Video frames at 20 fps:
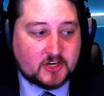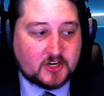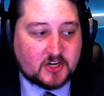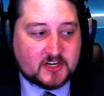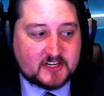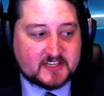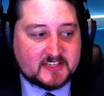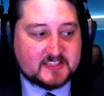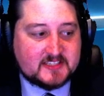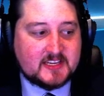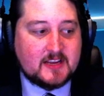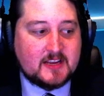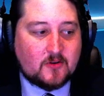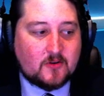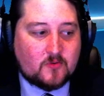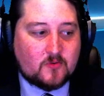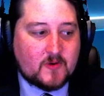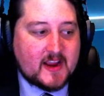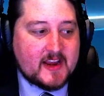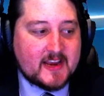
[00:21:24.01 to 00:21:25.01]
you're going to see
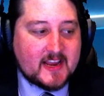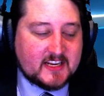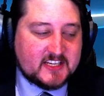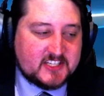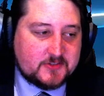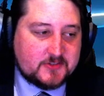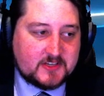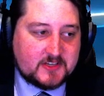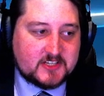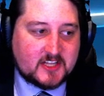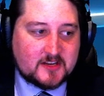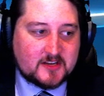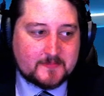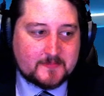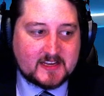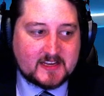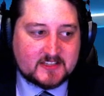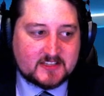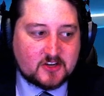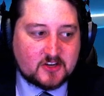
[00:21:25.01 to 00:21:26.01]
right next to each other
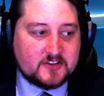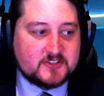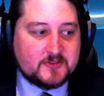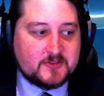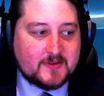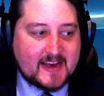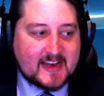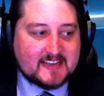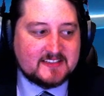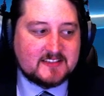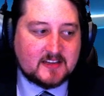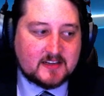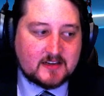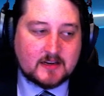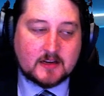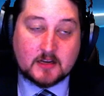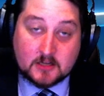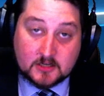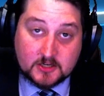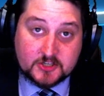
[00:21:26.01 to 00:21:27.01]
because Gosu has
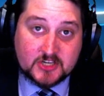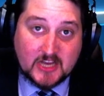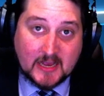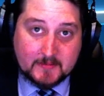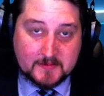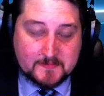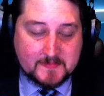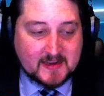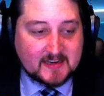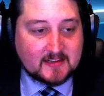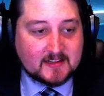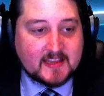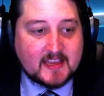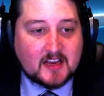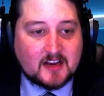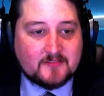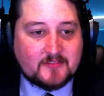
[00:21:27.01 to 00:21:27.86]
done a good job, admittedly,